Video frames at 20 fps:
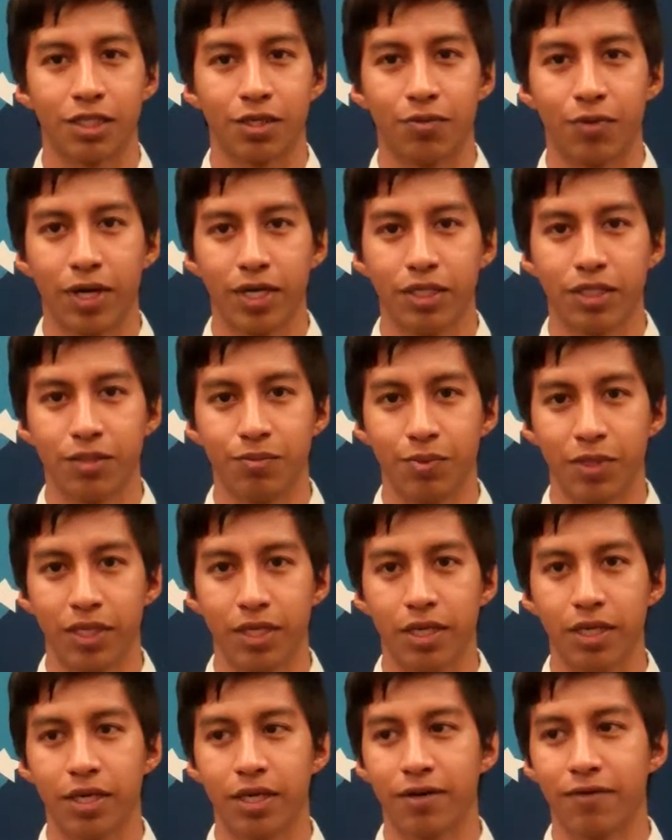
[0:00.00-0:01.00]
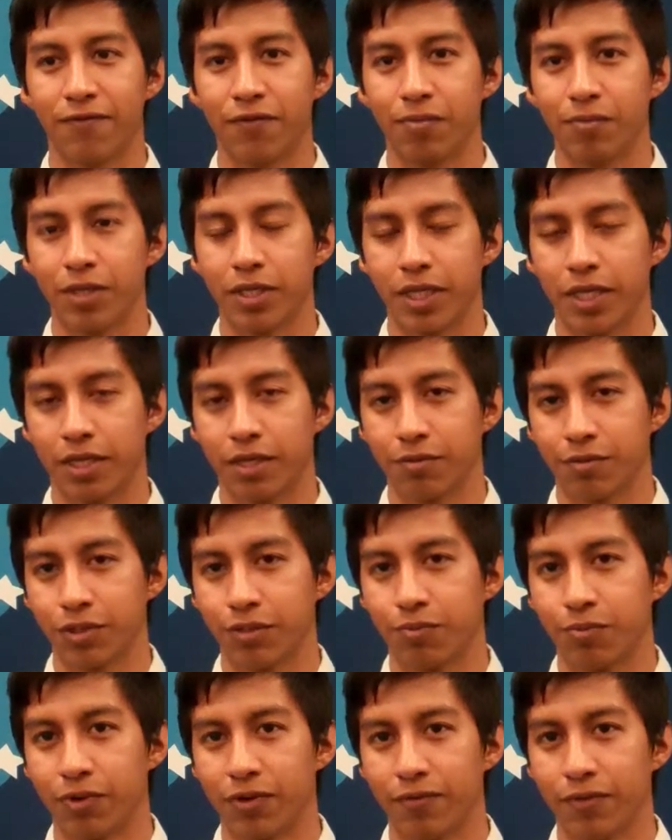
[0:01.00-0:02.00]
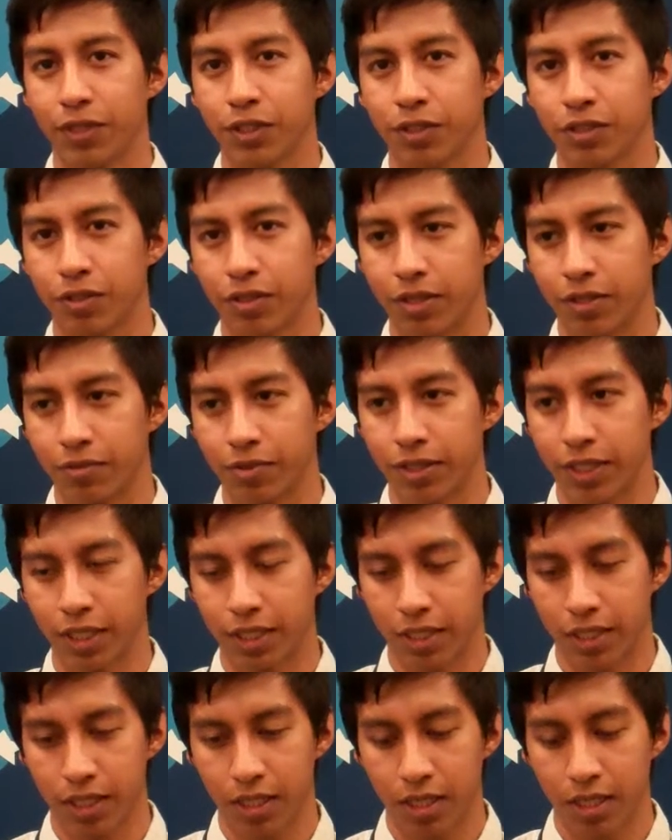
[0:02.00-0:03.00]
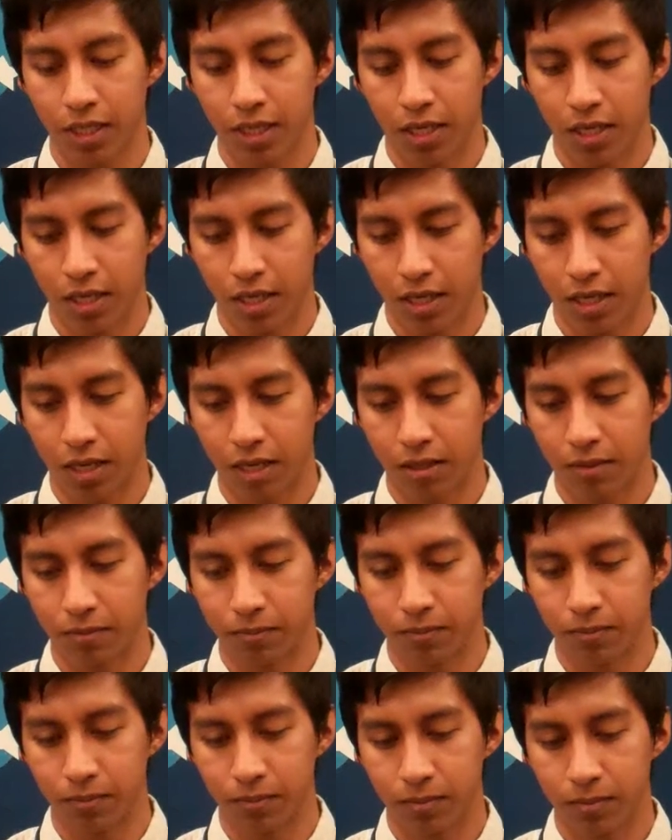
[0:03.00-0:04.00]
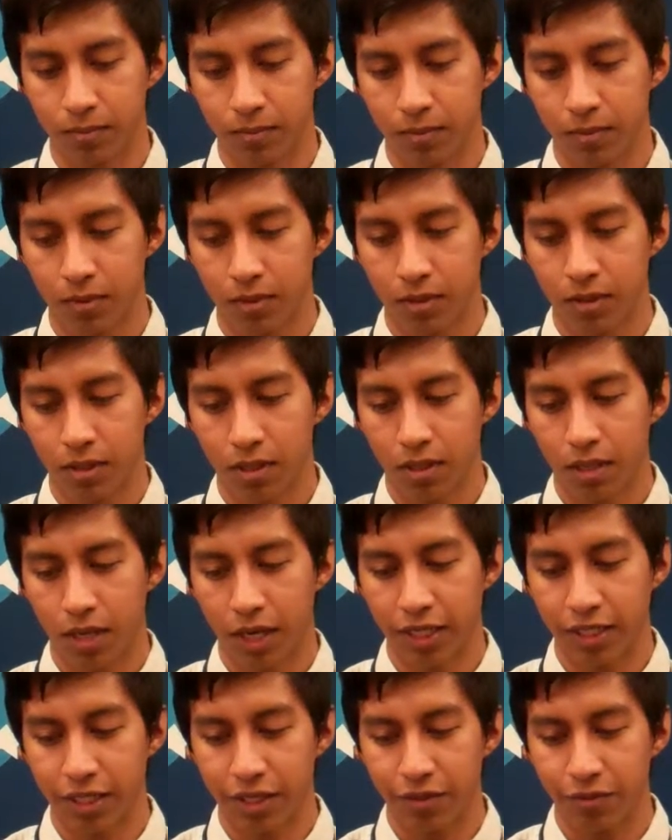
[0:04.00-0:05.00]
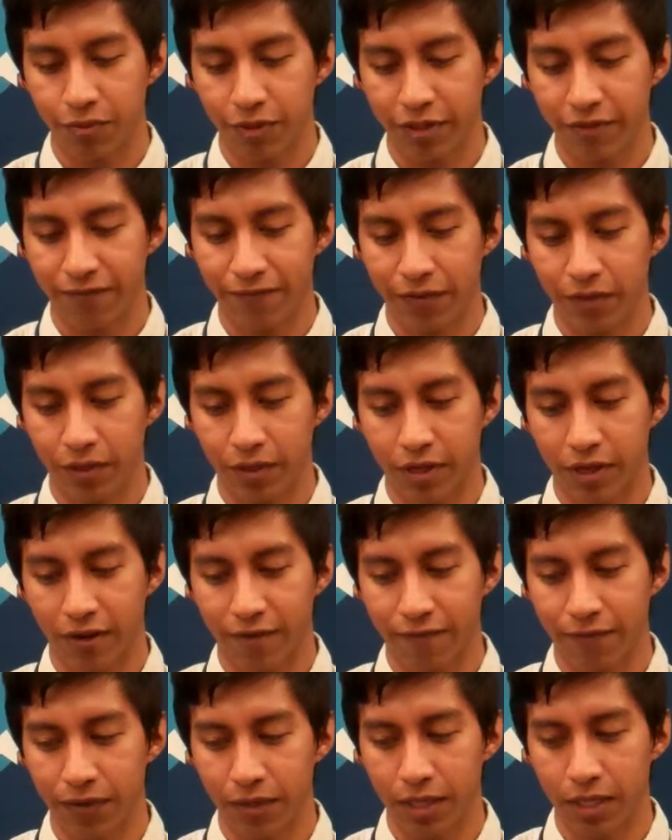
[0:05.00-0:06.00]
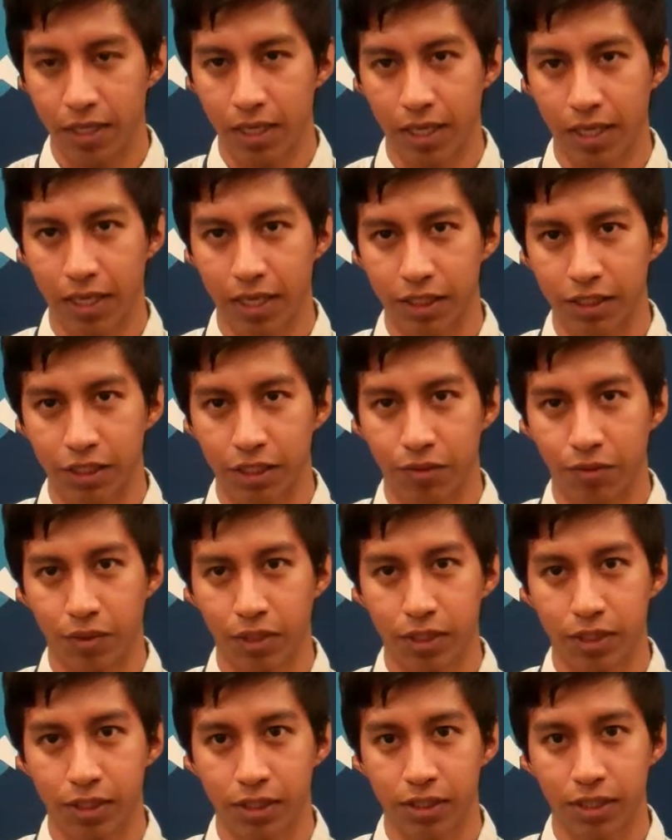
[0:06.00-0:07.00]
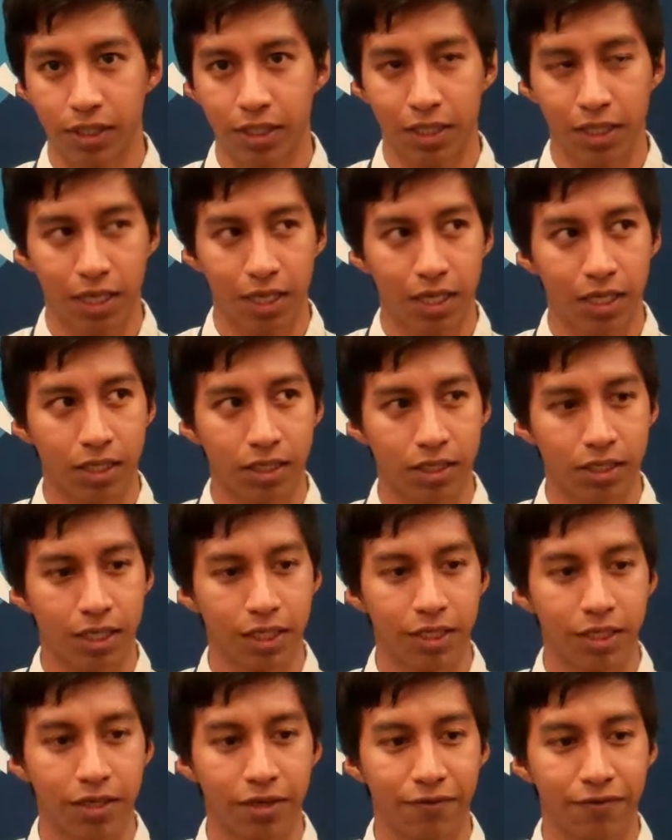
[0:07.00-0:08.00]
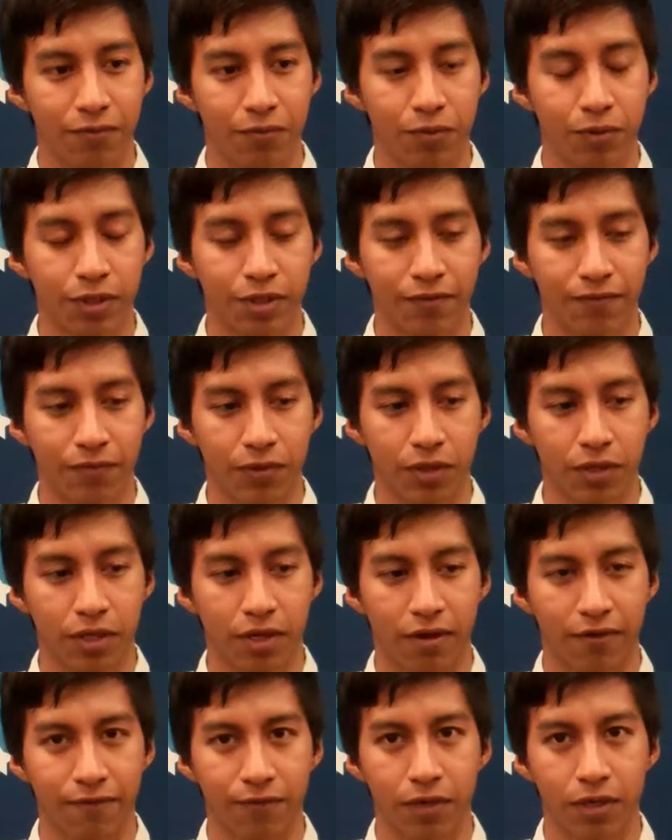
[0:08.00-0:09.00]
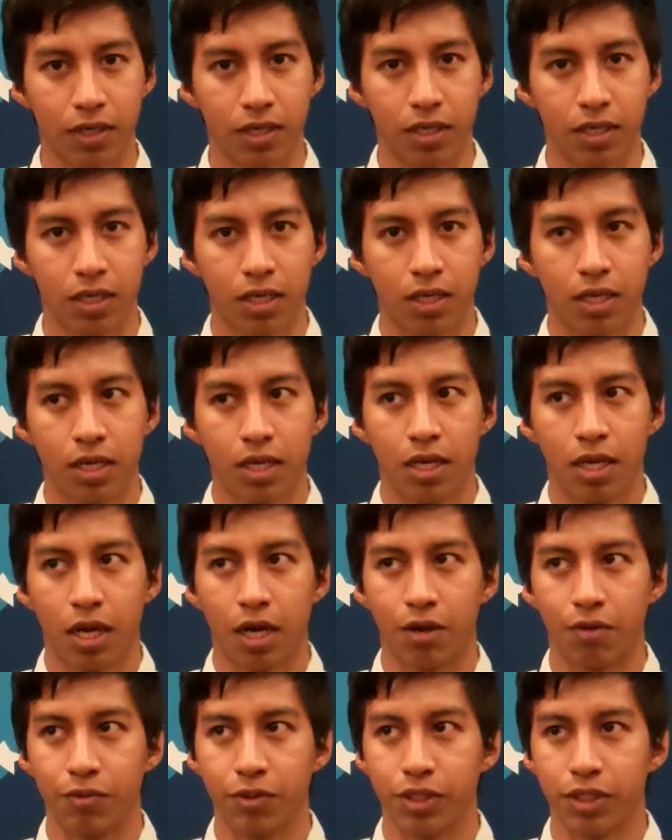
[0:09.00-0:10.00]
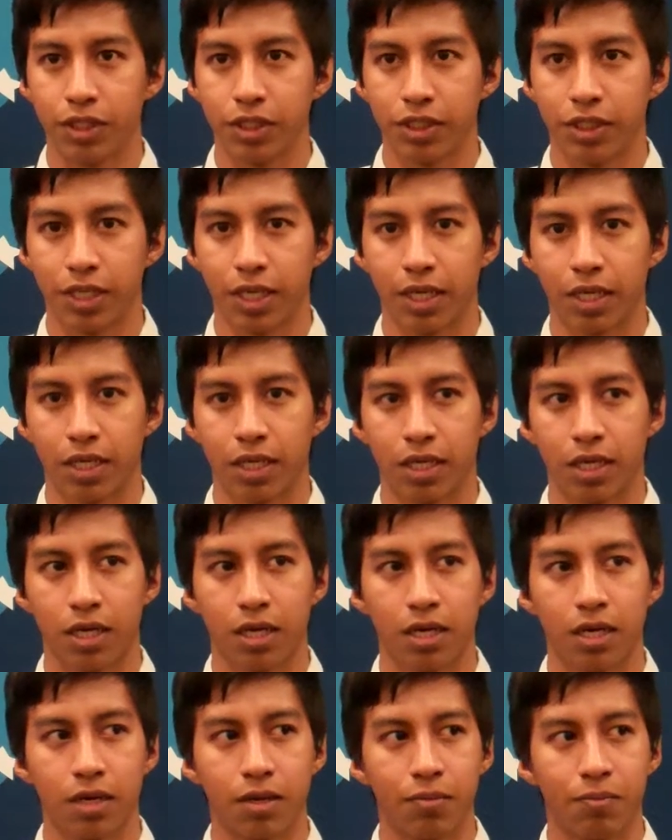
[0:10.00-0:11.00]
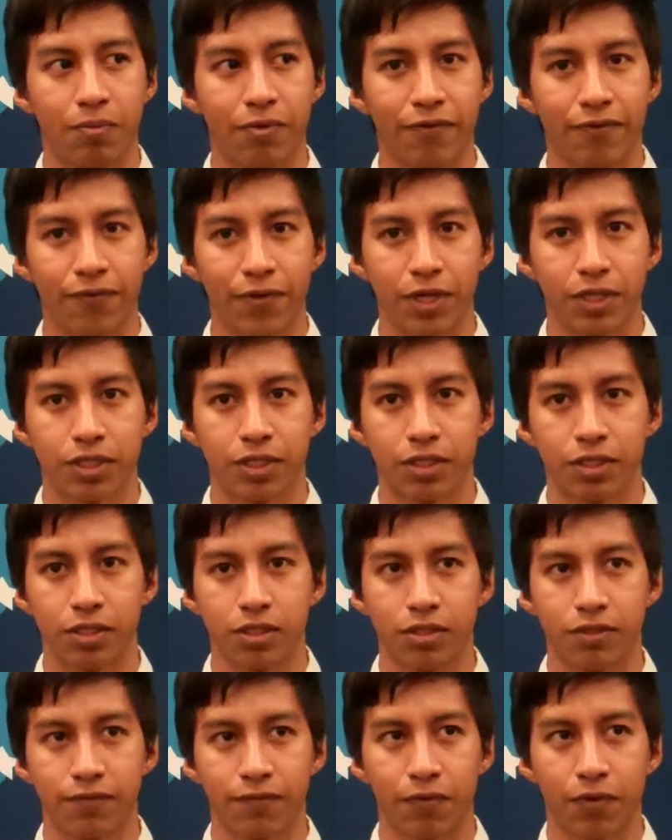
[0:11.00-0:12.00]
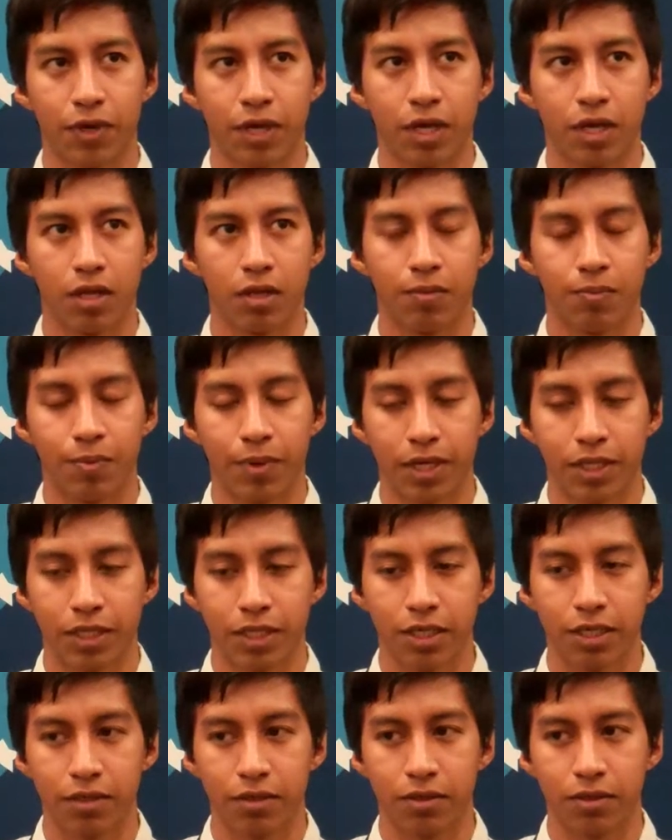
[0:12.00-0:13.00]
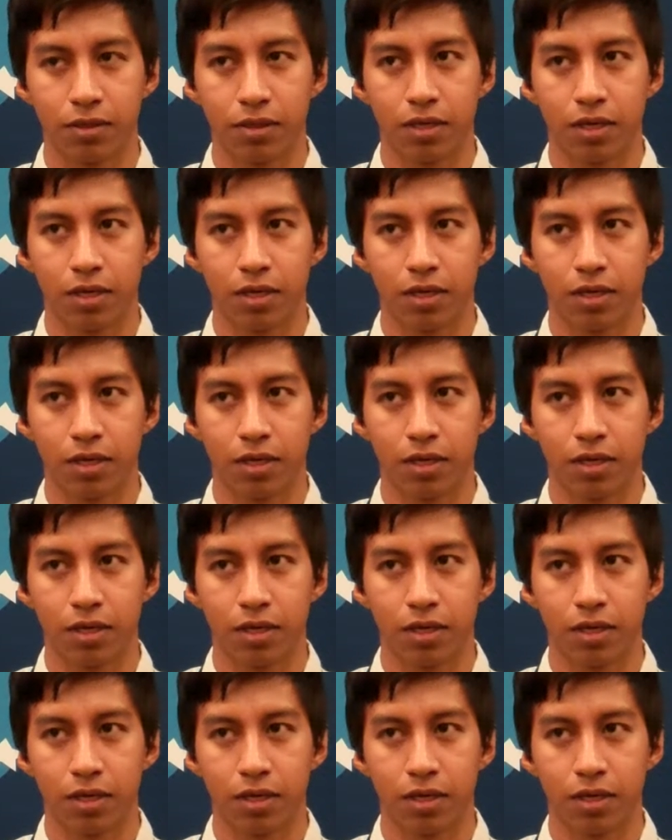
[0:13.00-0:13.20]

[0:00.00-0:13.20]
right to be there, and for me like it was a privilege. So there was like, I didn't really feel confident like asking questions in class. I didn't really feel confident reaching to like professors for help. I didn't